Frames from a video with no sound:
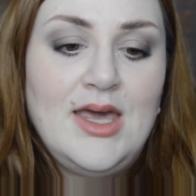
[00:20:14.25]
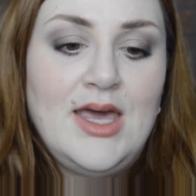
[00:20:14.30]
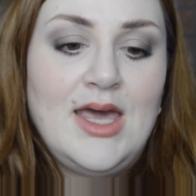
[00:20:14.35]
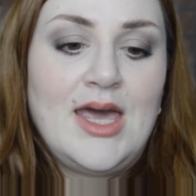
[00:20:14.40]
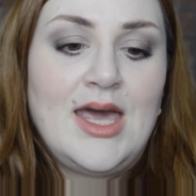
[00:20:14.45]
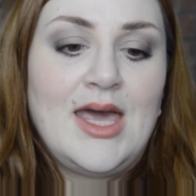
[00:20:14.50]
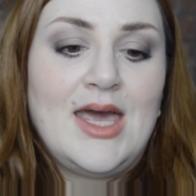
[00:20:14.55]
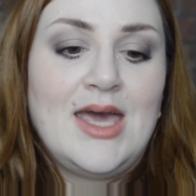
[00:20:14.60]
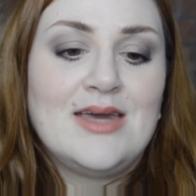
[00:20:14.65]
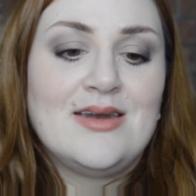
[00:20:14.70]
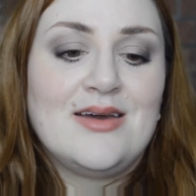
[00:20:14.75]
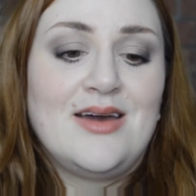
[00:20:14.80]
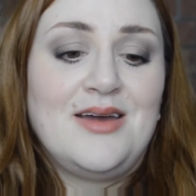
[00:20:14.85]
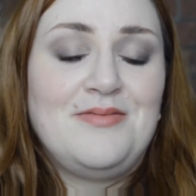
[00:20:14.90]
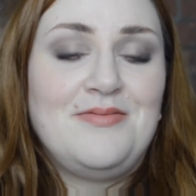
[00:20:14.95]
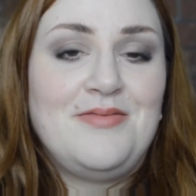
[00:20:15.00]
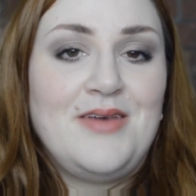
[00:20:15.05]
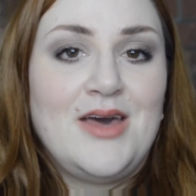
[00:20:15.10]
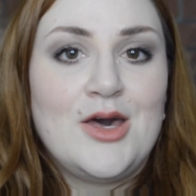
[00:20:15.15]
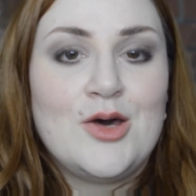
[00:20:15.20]
And I
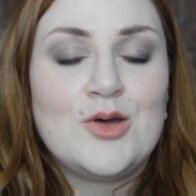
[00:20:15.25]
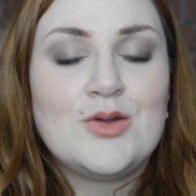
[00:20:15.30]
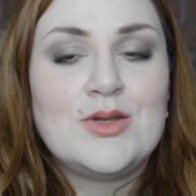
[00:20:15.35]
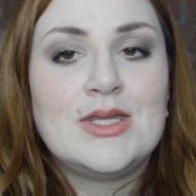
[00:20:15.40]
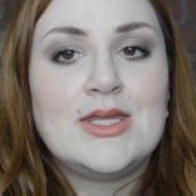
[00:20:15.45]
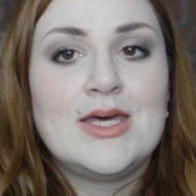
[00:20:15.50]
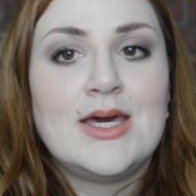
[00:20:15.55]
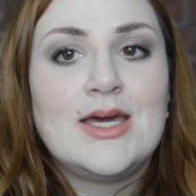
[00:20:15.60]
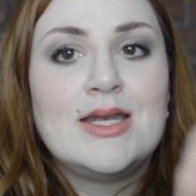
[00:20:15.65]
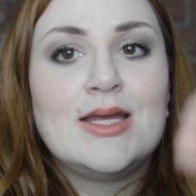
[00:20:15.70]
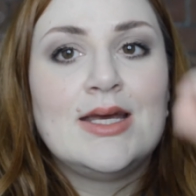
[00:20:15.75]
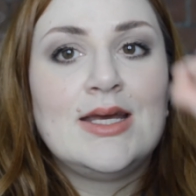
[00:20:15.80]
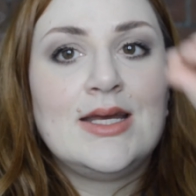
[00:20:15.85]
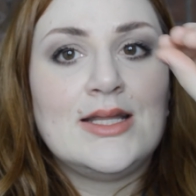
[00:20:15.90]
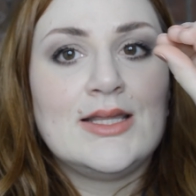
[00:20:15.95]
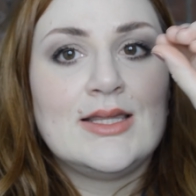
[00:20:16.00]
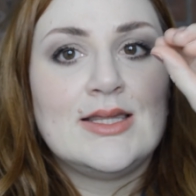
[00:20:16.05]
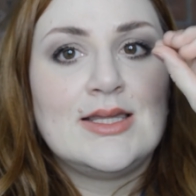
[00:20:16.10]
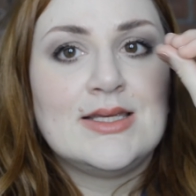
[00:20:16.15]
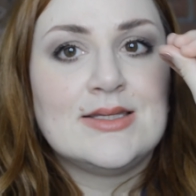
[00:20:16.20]
found that
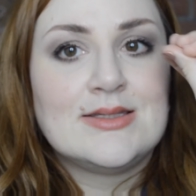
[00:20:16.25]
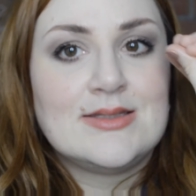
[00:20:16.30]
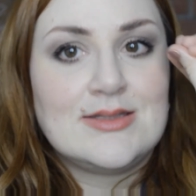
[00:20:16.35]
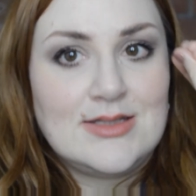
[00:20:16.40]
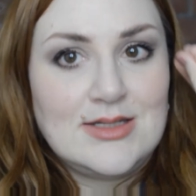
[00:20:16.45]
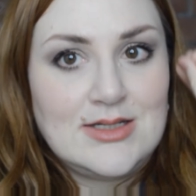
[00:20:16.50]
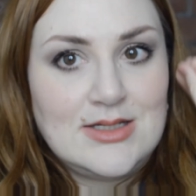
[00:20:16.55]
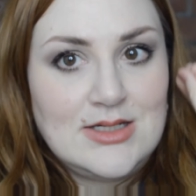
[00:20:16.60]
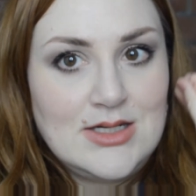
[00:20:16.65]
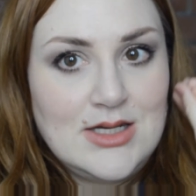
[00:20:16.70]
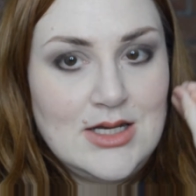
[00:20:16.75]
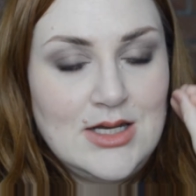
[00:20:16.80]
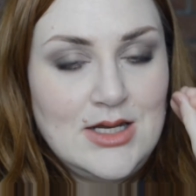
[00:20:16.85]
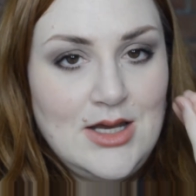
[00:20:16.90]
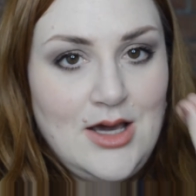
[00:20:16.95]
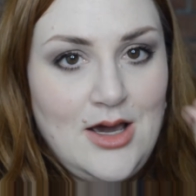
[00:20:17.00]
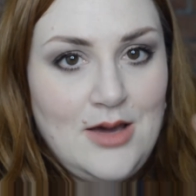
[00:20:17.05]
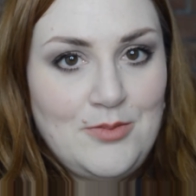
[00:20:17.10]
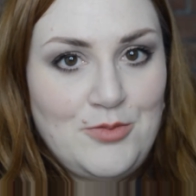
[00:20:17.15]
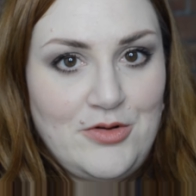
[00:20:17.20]
this did
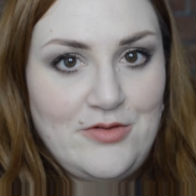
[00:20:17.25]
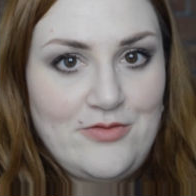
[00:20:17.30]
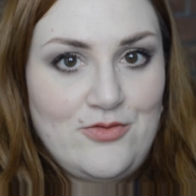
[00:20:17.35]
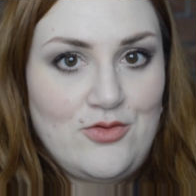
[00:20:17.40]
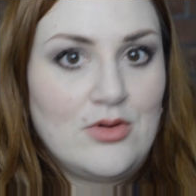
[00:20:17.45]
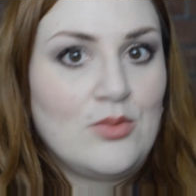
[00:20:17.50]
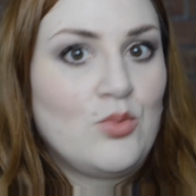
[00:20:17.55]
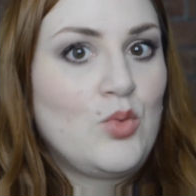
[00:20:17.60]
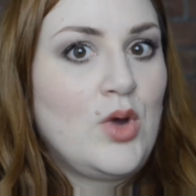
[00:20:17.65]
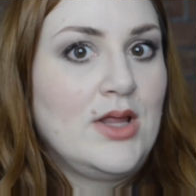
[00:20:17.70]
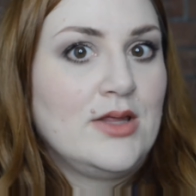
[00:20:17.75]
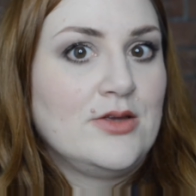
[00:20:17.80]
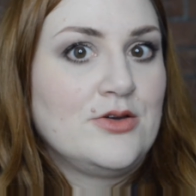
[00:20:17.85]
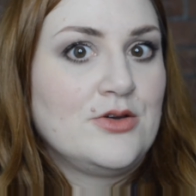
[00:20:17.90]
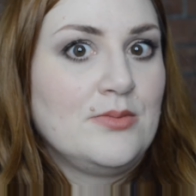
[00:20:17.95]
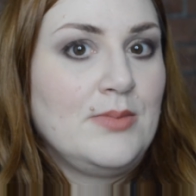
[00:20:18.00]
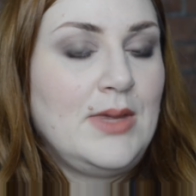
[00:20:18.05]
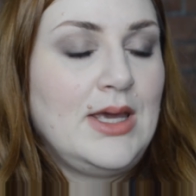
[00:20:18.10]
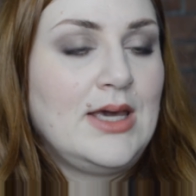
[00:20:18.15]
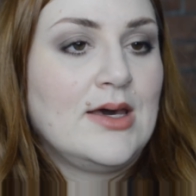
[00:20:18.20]
not perform well under
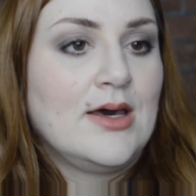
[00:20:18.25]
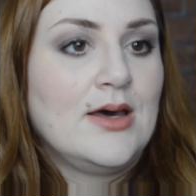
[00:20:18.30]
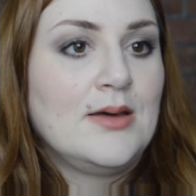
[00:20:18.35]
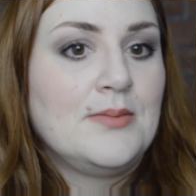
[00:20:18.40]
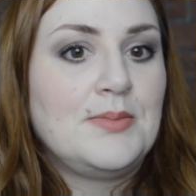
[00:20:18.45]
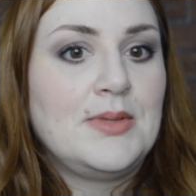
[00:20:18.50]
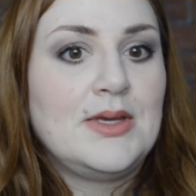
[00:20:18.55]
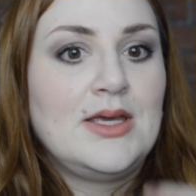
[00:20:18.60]
makeup.